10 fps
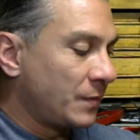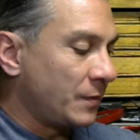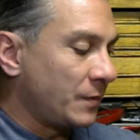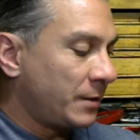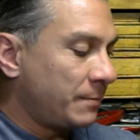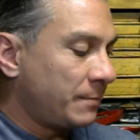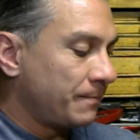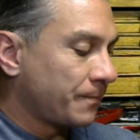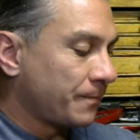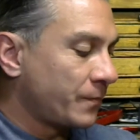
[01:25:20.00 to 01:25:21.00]
right?
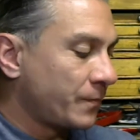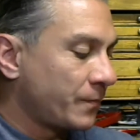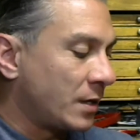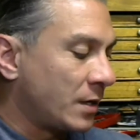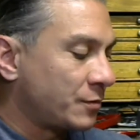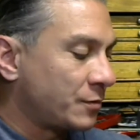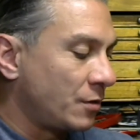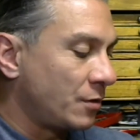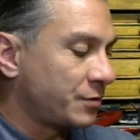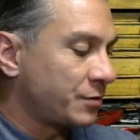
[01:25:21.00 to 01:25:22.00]

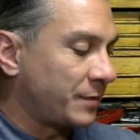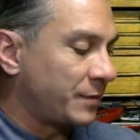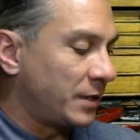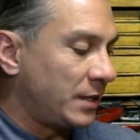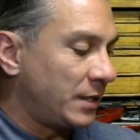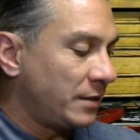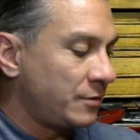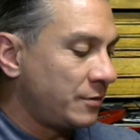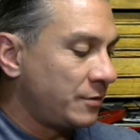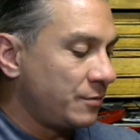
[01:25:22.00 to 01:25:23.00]
So something
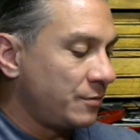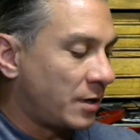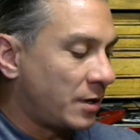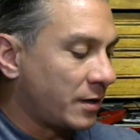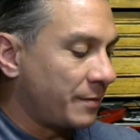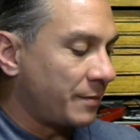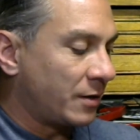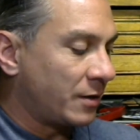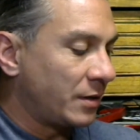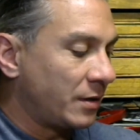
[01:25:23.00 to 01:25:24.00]
neat to talk
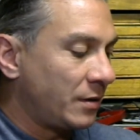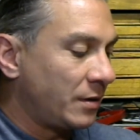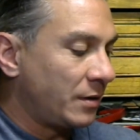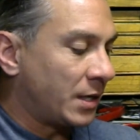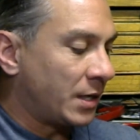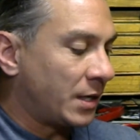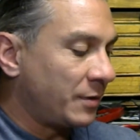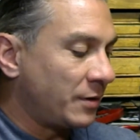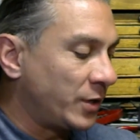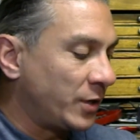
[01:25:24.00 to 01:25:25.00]
about
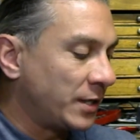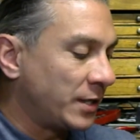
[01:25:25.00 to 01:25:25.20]
if we get the